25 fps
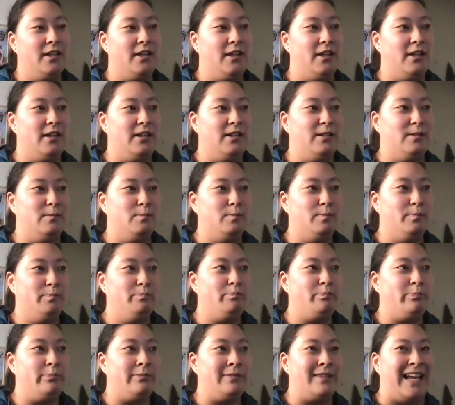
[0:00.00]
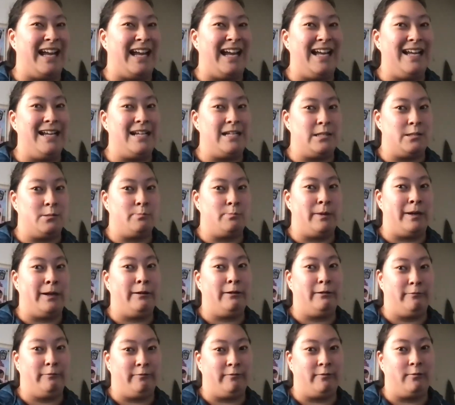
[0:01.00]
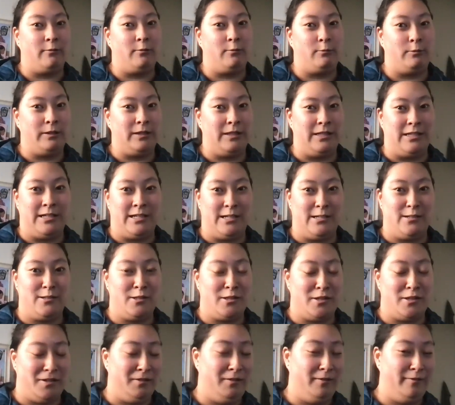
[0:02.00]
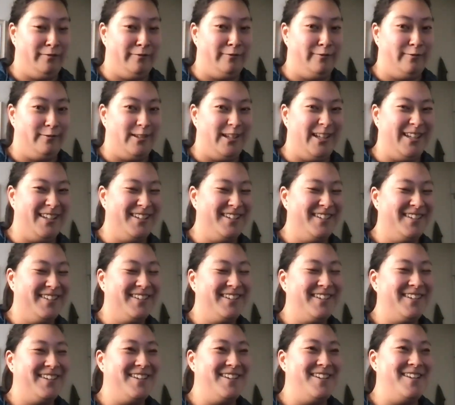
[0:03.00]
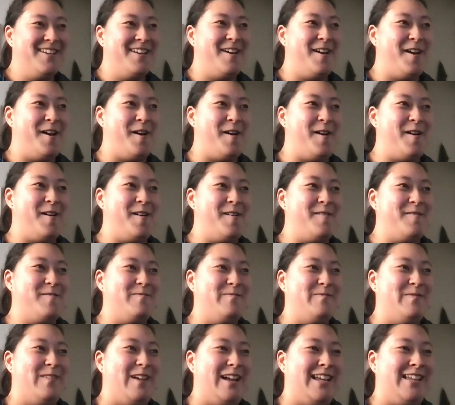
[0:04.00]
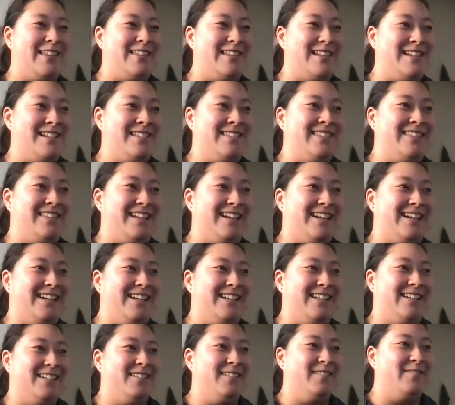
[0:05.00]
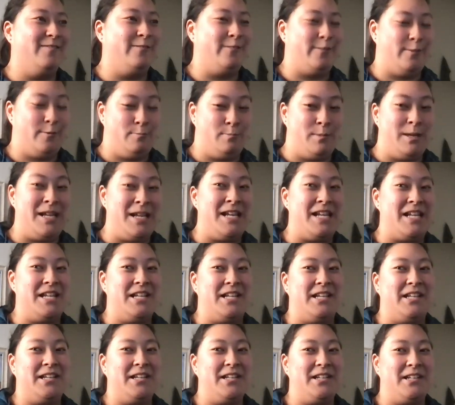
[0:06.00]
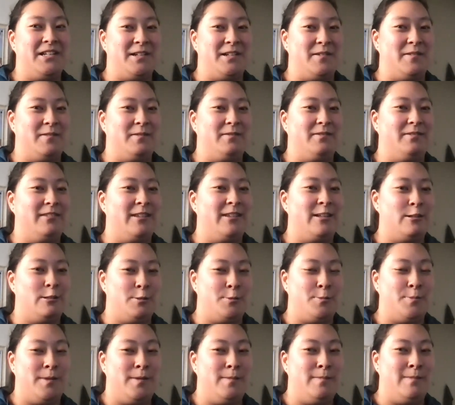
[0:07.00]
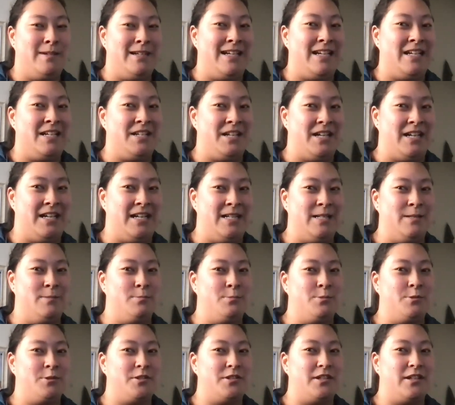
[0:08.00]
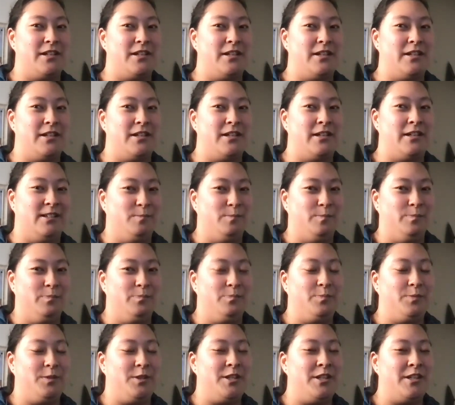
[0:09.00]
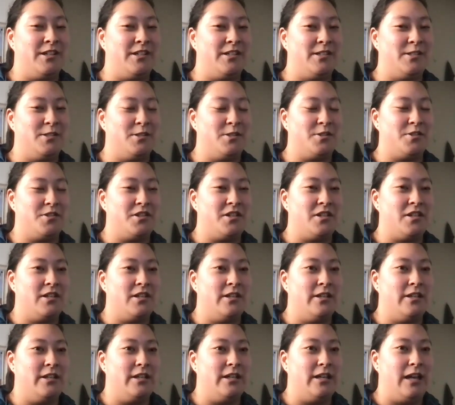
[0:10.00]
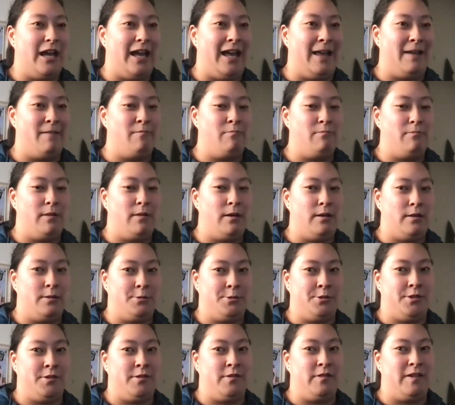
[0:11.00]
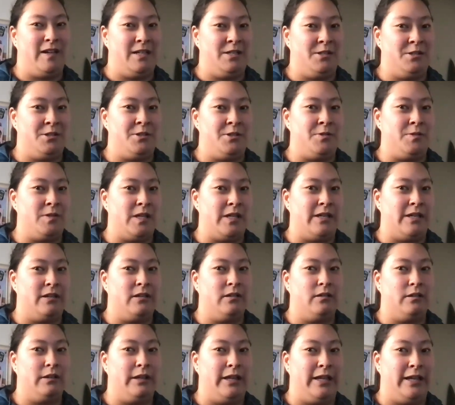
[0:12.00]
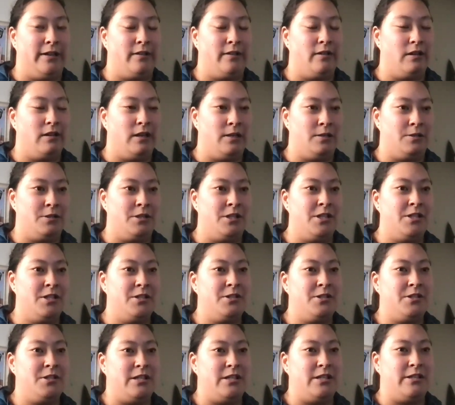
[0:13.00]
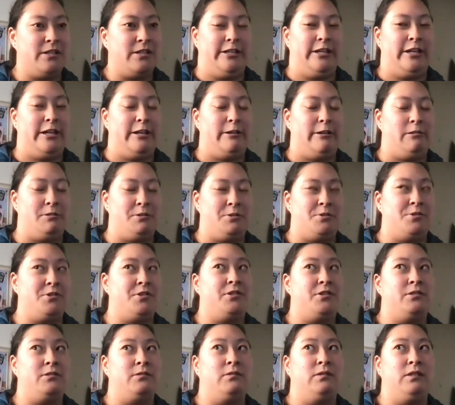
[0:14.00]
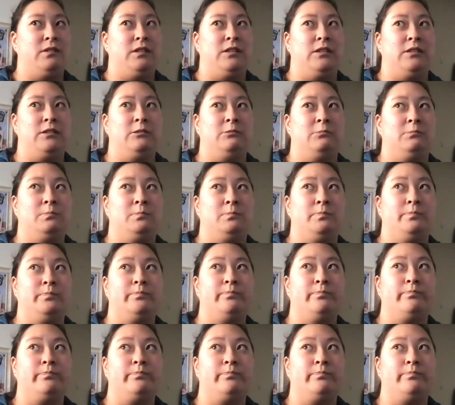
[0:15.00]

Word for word: um, that is powerful in itself. Yep. Um, I think that for me, you know, there's been many times, um, because I'm also, as you said, like, autistic, and I also, um,